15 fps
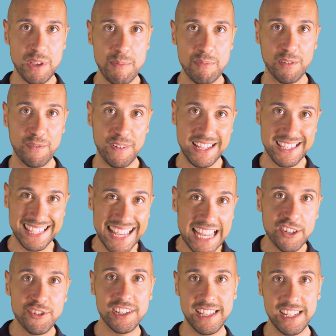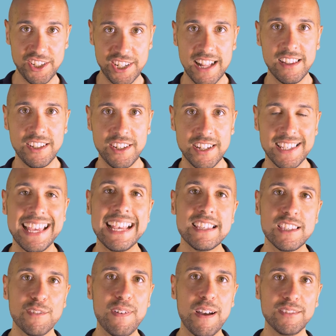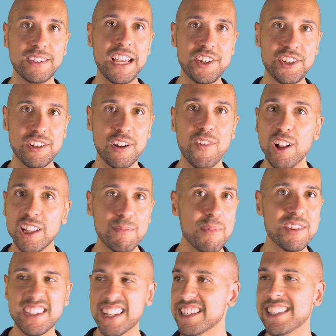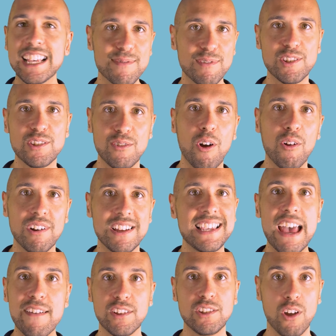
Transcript: people facing interesting challenges is the foundation of all the most successful stories ever